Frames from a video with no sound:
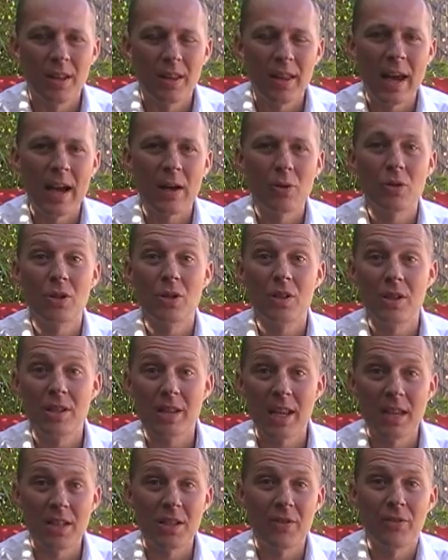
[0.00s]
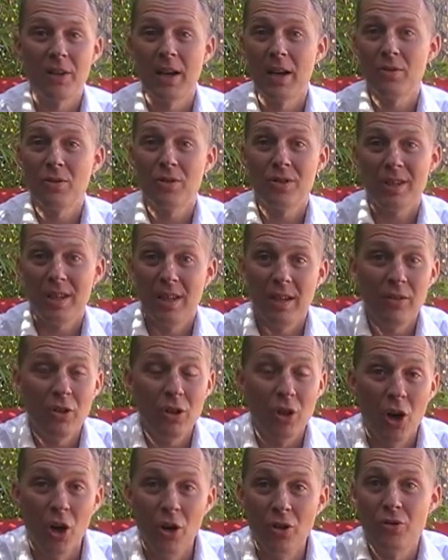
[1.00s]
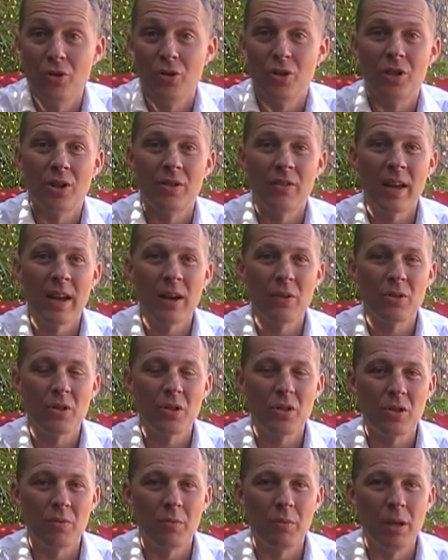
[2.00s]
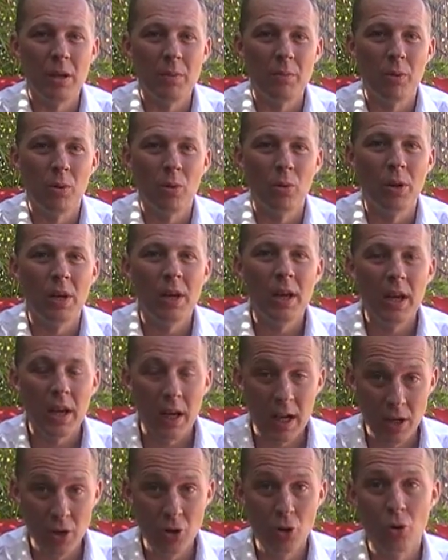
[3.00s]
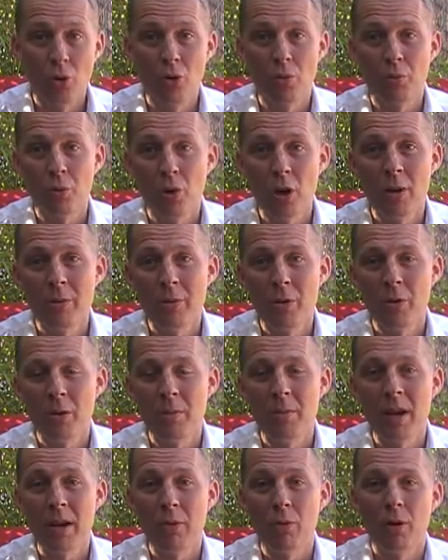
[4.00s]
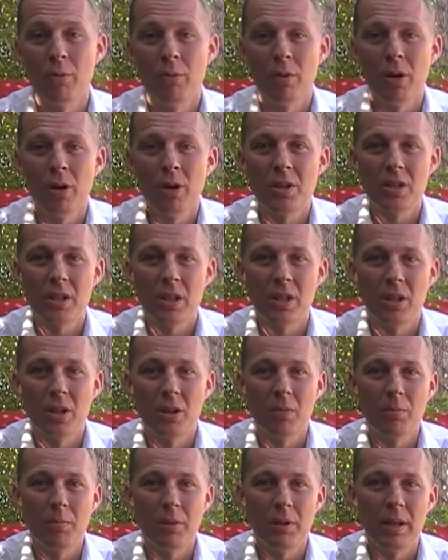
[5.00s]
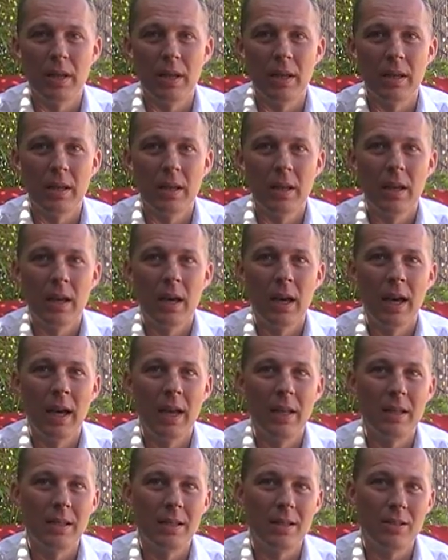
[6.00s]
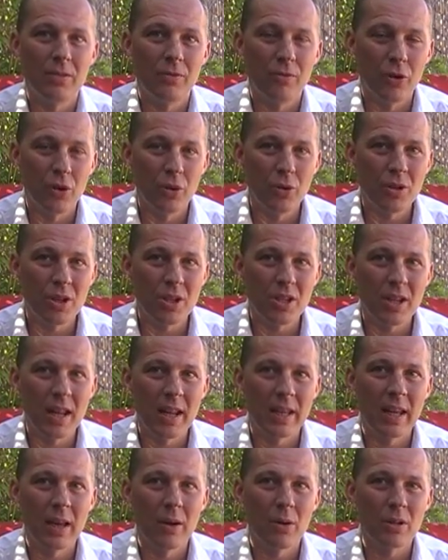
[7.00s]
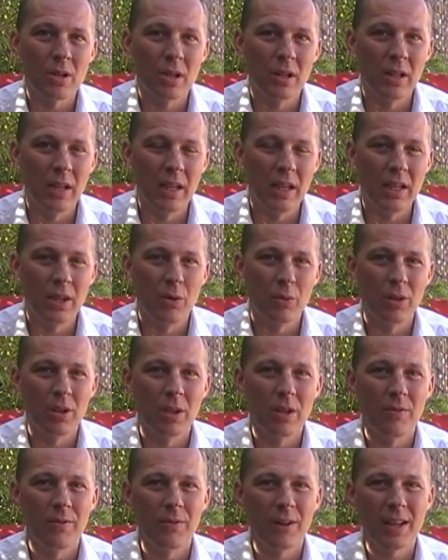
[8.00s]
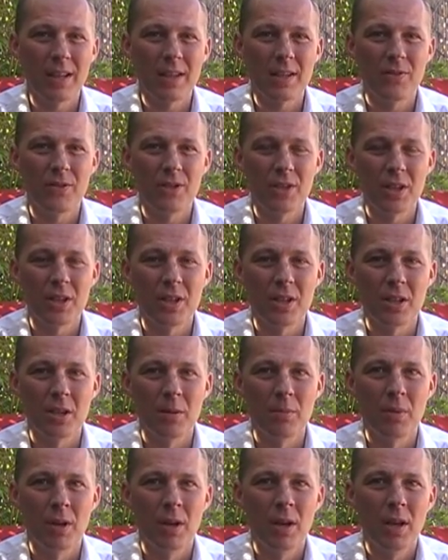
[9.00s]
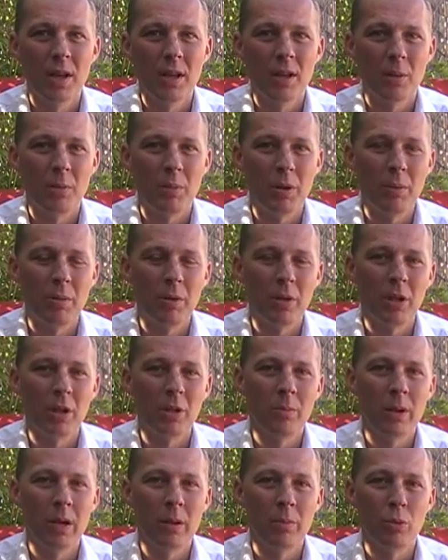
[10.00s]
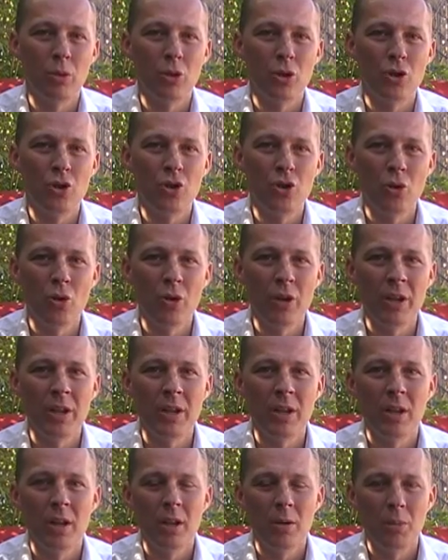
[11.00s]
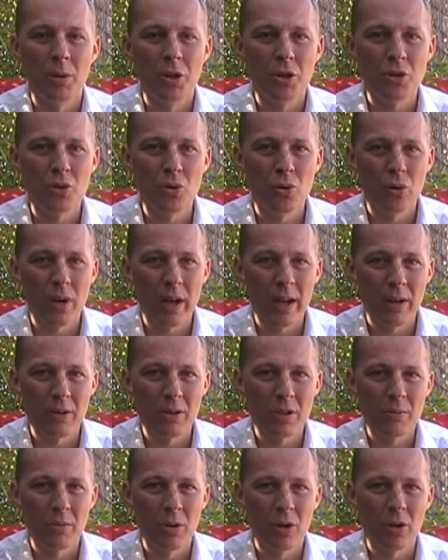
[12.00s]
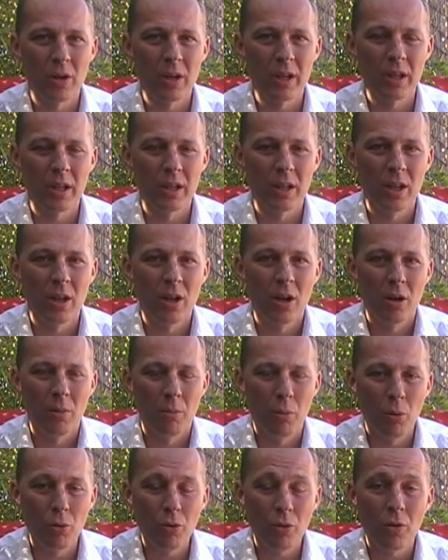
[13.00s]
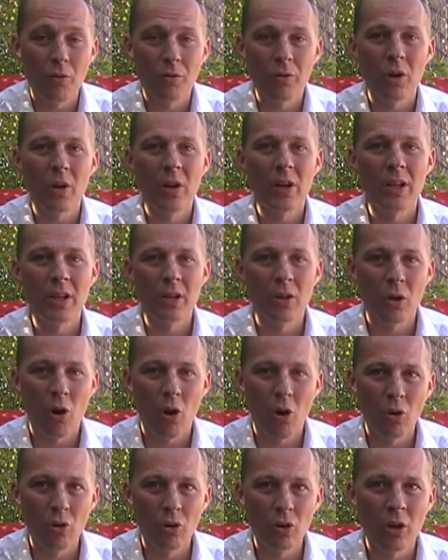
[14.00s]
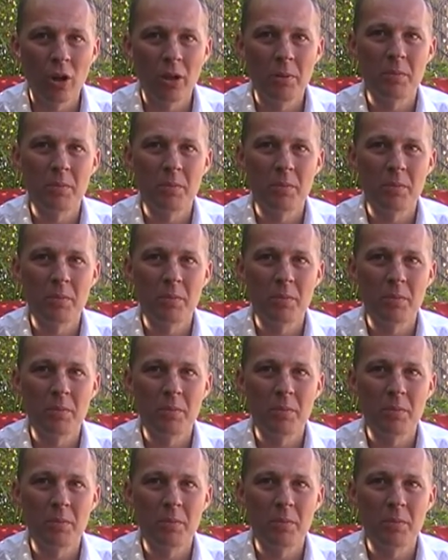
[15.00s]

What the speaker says: thousands, tens of thousands, even hundreds of thousands of people in your primary network marketing company. And for you to stand out as a leader with an effective system that people are going to be able to join, be taught how to market, both offline and online